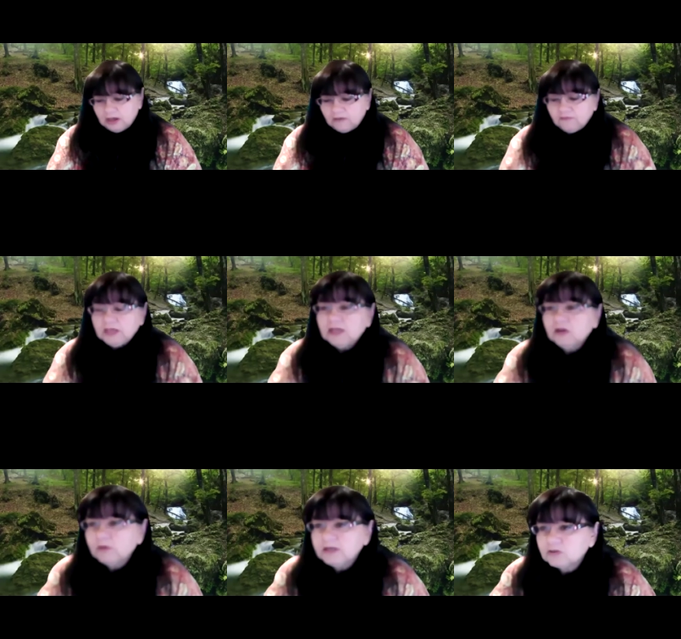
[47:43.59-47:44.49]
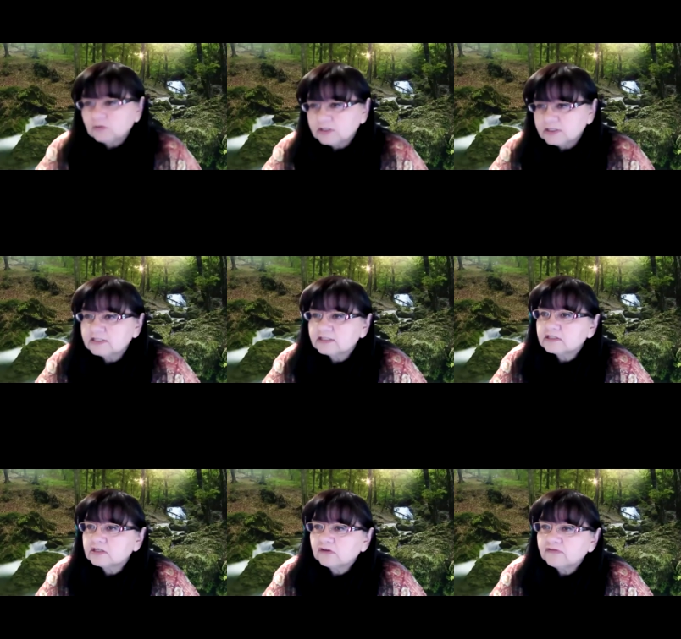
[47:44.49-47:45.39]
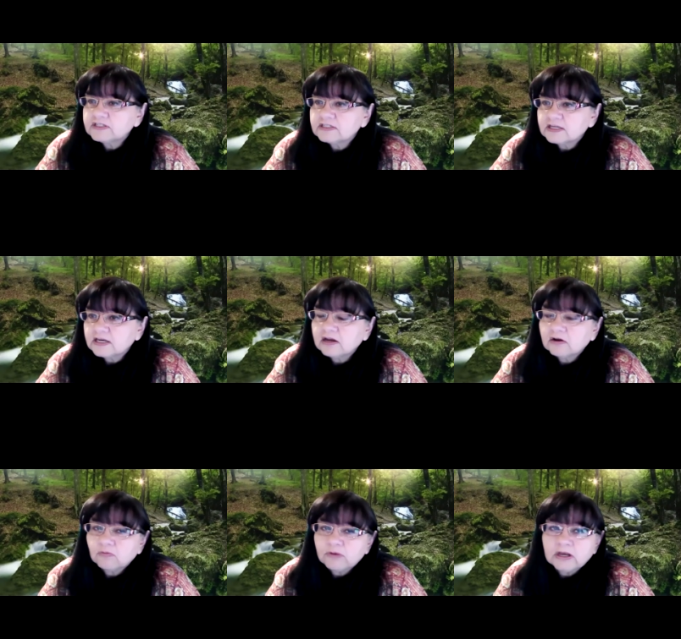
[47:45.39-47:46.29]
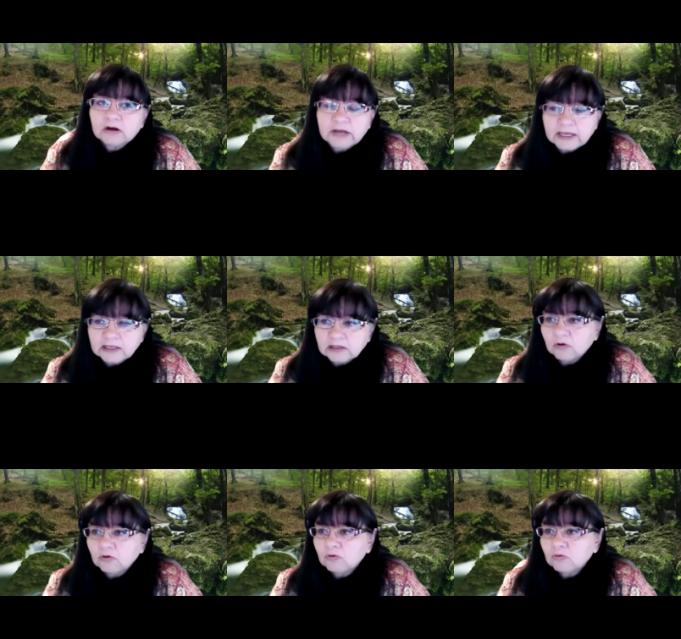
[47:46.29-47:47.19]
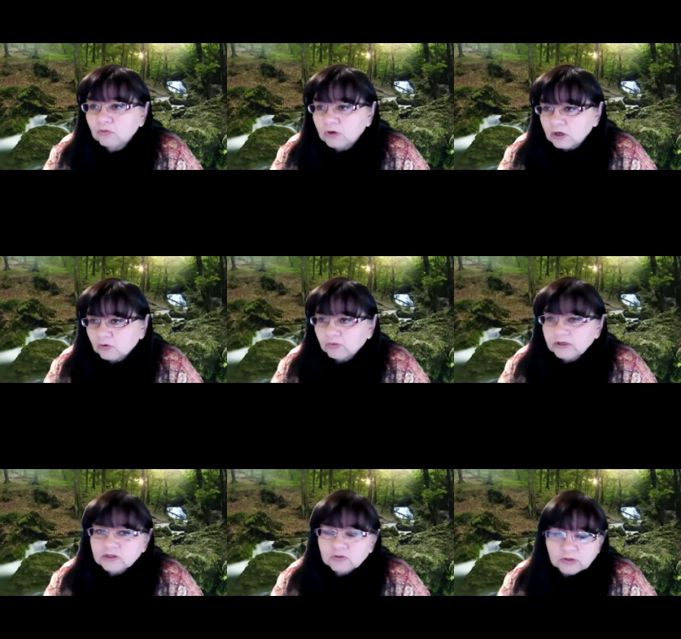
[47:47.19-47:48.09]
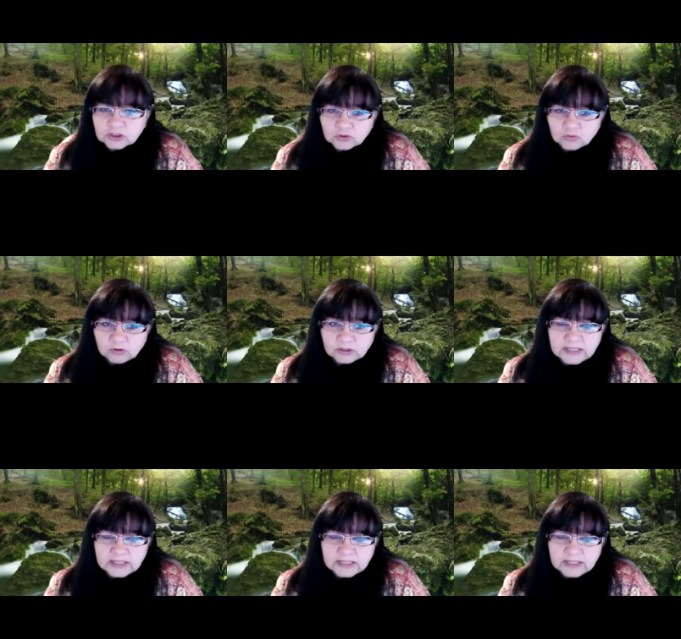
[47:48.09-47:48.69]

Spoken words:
Of getting resources and services. And here we are, a low resource school.